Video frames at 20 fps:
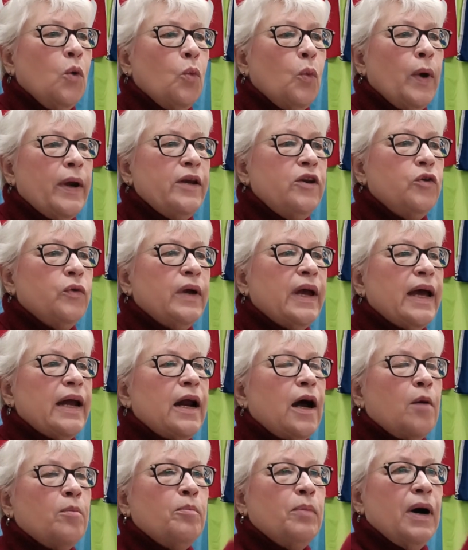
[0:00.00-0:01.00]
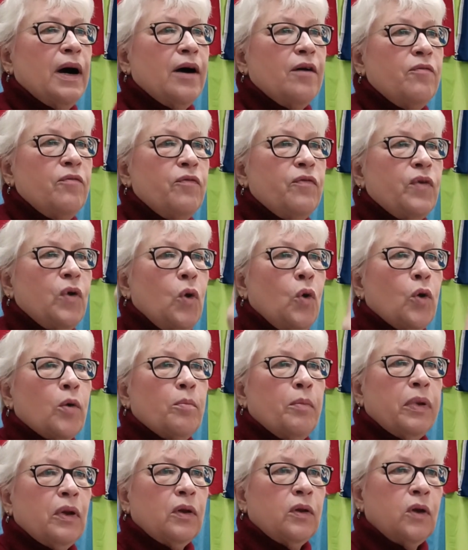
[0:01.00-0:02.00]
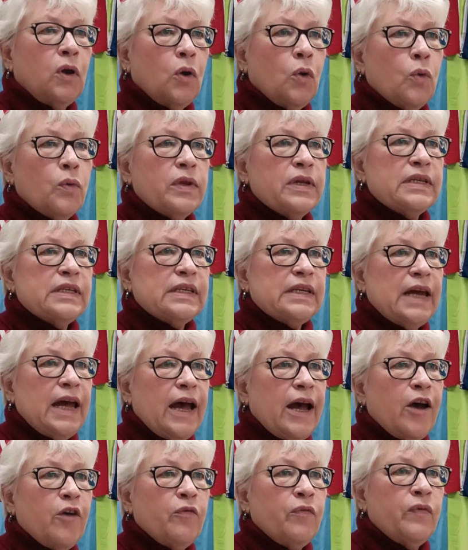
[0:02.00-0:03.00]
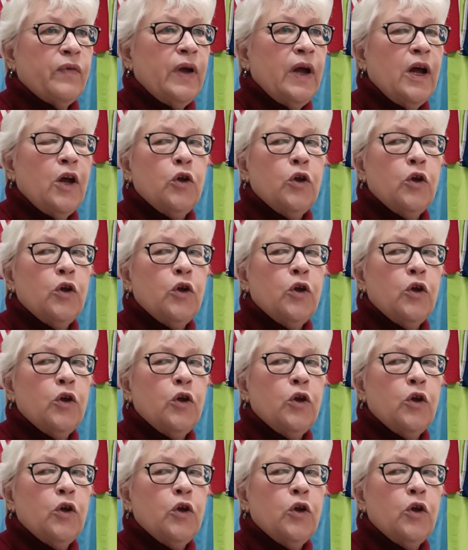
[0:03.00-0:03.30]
when you get above or below the staff,